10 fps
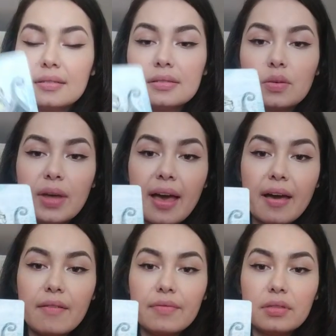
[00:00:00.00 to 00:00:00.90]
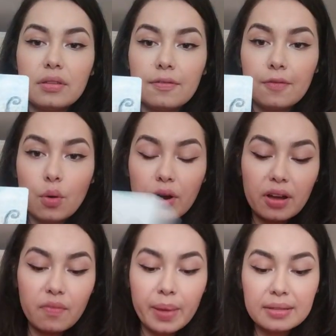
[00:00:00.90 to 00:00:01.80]
So we have the 4
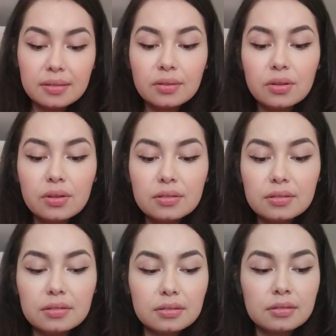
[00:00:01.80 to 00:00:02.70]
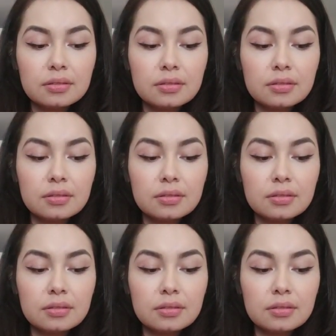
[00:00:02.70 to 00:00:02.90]
of Pentacles,